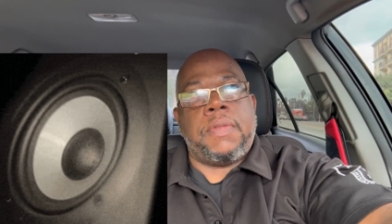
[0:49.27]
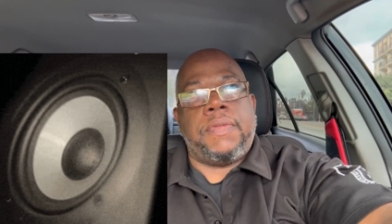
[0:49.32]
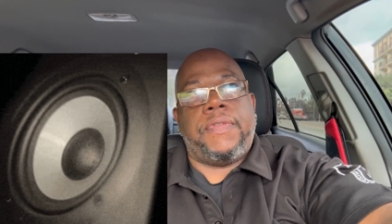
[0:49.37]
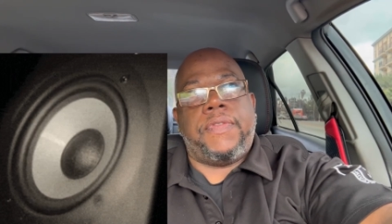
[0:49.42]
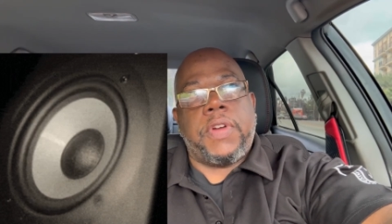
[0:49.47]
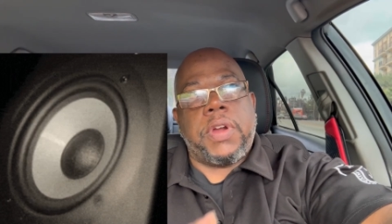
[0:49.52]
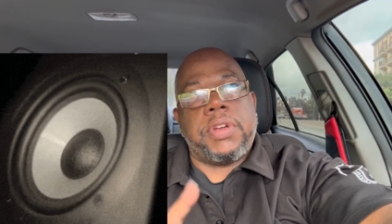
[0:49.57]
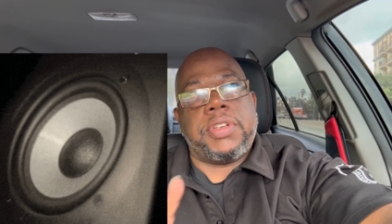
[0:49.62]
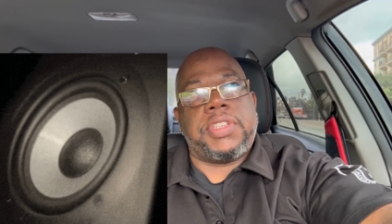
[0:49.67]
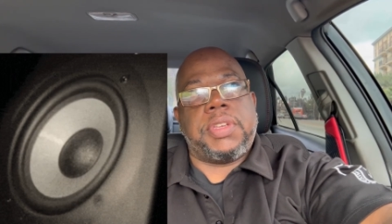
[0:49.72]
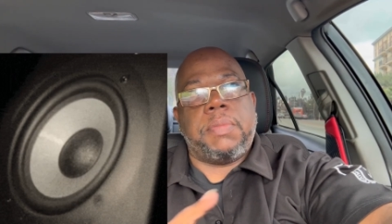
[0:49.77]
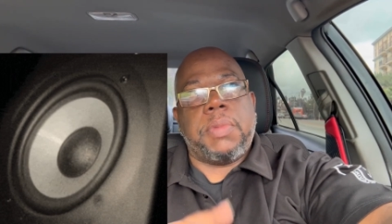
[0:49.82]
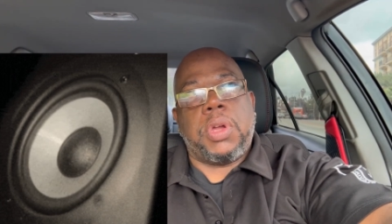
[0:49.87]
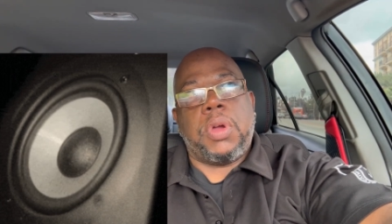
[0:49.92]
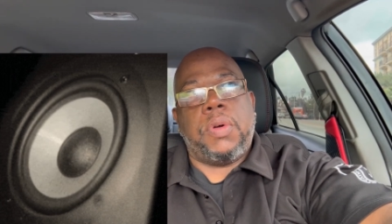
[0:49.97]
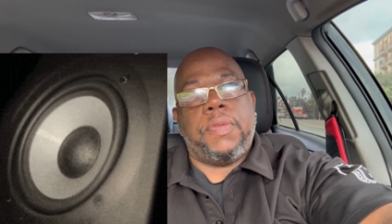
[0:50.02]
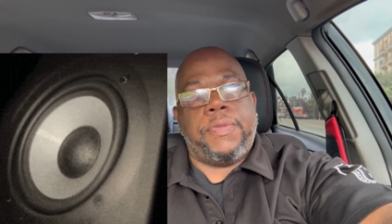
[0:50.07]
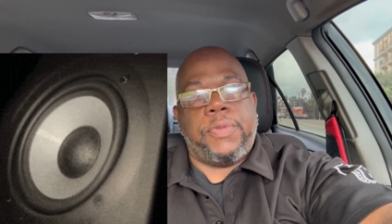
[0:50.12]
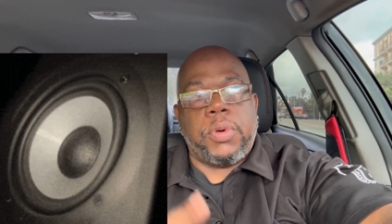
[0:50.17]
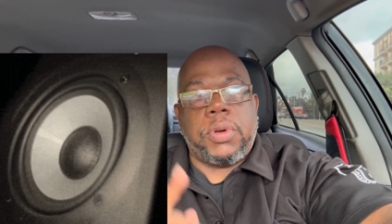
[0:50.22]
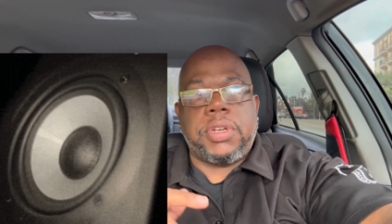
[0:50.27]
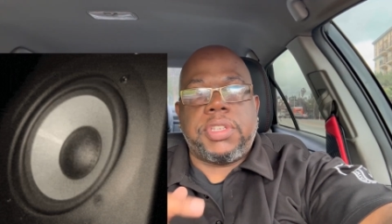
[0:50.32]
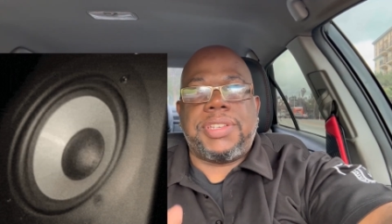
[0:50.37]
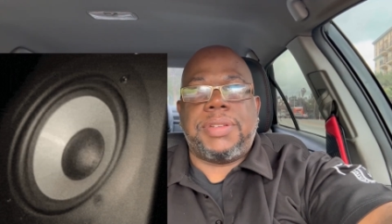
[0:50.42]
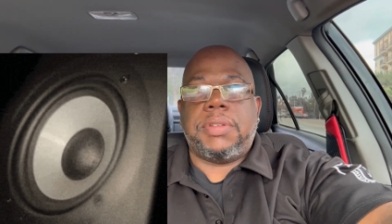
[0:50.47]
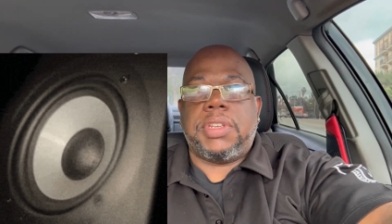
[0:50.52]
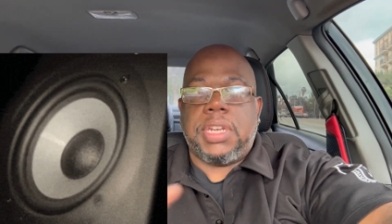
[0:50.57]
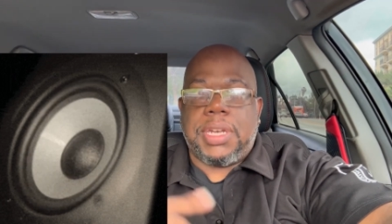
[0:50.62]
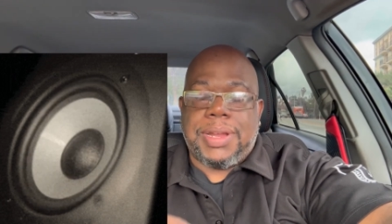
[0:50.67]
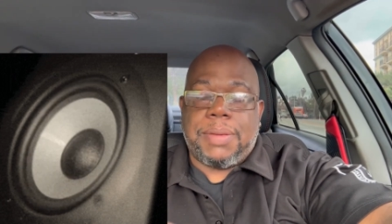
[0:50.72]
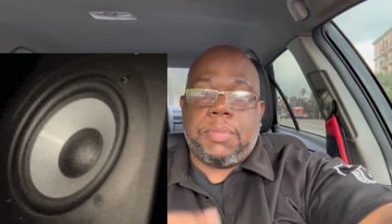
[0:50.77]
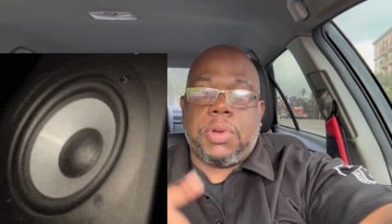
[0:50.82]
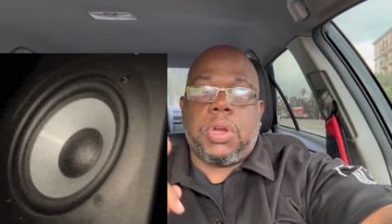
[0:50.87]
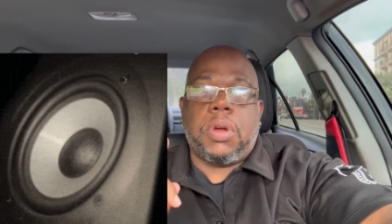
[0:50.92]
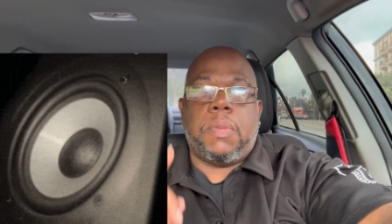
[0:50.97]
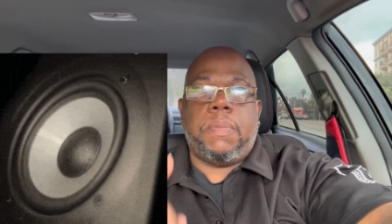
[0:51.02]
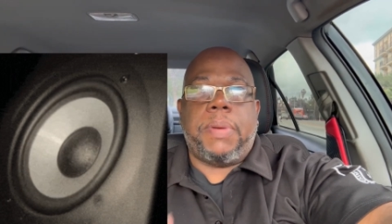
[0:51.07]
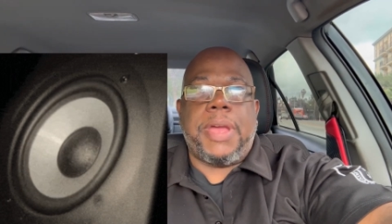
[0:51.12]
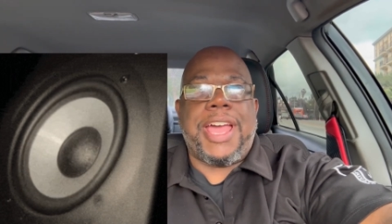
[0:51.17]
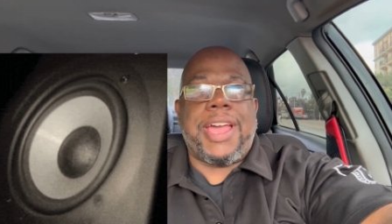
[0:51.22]
First, I'm going to go forwards and then I'm going to
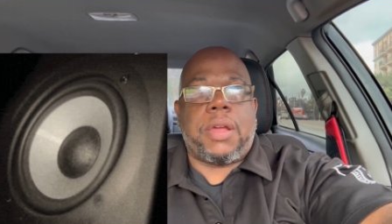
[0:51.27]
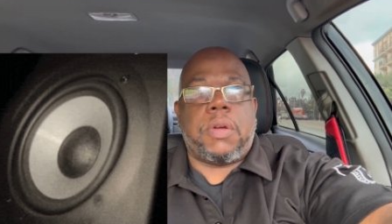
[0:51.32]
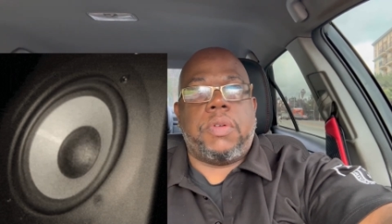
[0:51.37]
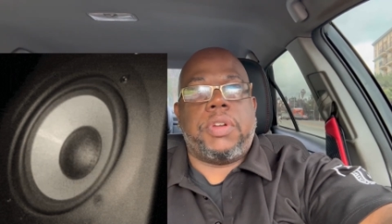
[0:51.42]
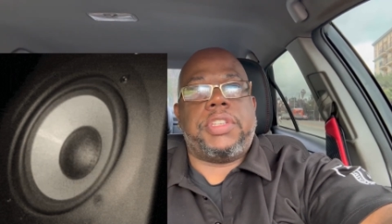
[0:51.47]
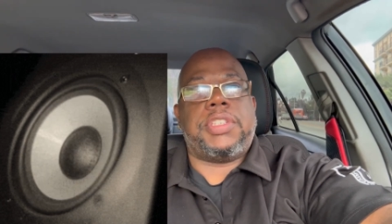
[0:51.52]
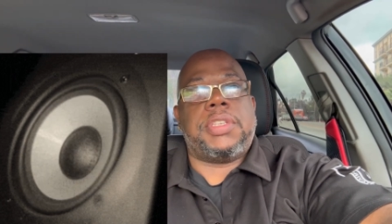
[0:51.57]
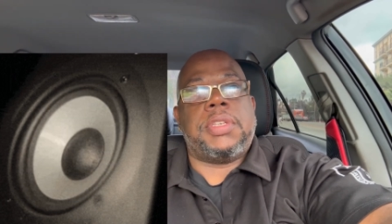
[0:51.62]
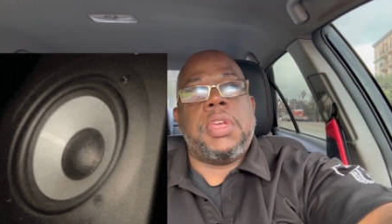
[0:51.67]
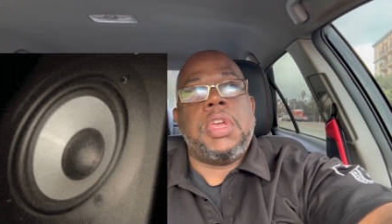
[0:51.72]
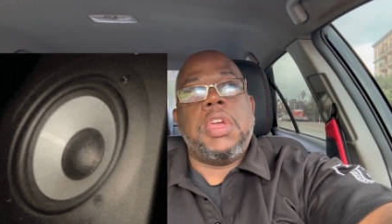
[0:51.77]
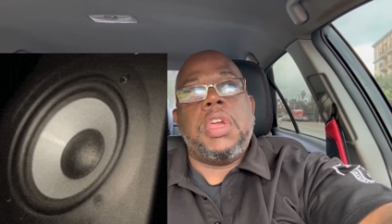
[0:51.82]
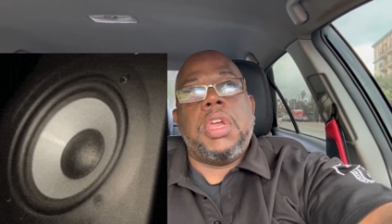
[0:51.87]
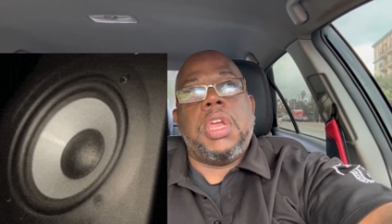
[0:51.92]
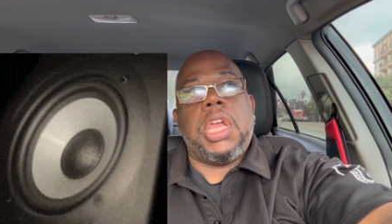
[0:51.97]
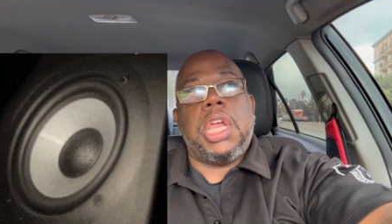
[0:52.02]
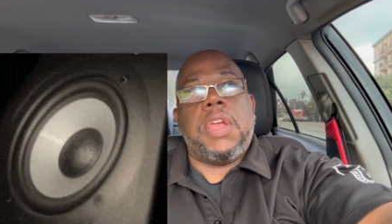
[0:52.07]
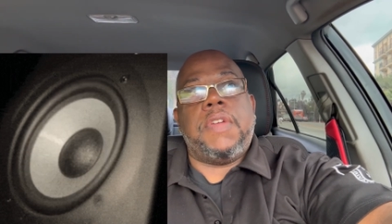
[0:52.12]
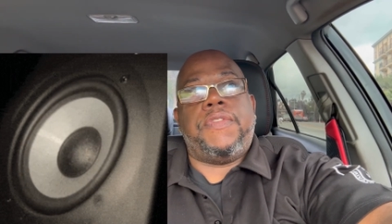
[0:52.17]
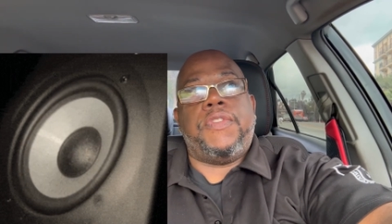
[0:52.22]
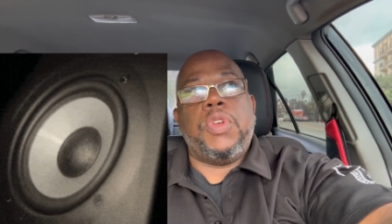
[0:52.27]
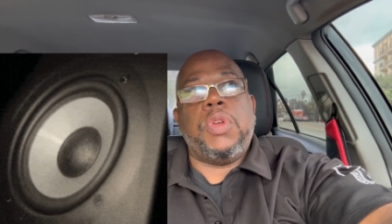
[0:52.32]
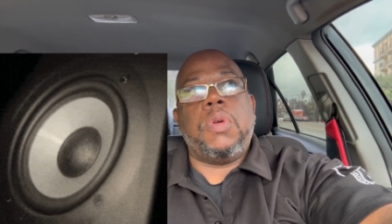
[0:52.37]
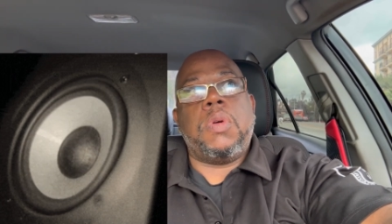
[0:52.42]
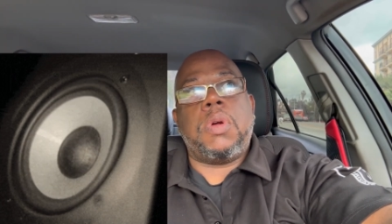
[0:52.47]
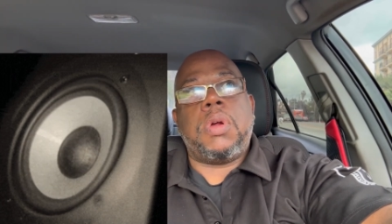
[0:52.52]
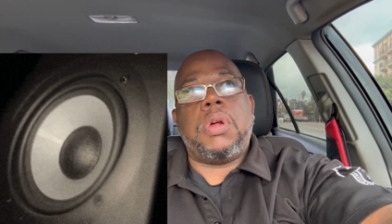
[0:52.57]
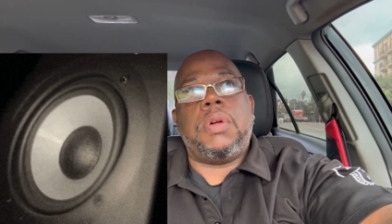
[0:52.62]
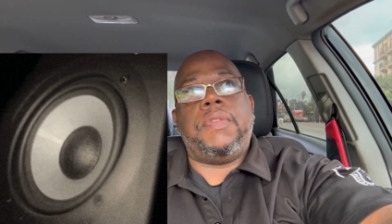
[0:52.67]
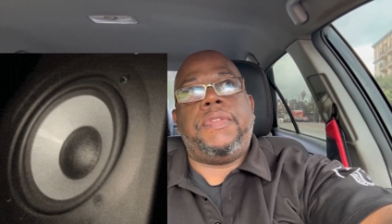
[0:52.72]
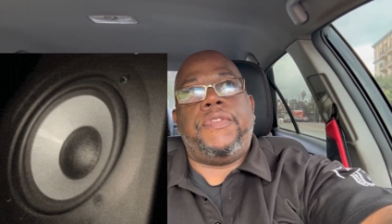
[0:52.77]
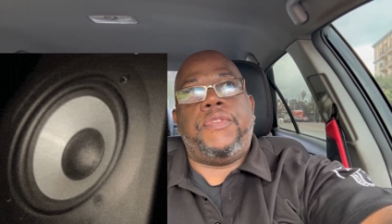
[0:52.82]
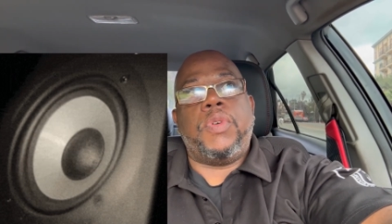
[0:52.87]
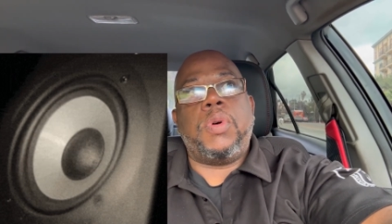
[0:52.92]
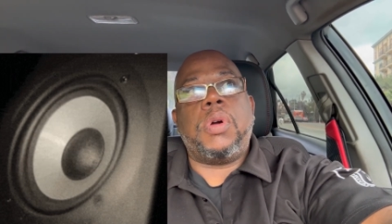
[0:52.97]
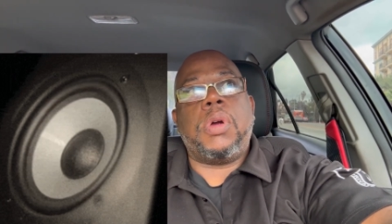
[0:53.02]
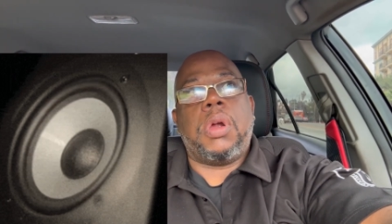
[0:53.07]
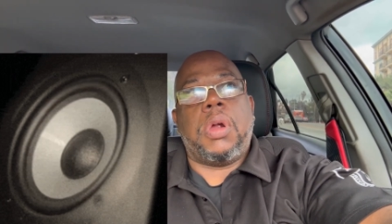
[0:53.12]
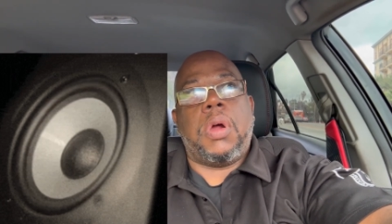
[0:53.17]
go backwards if you're on four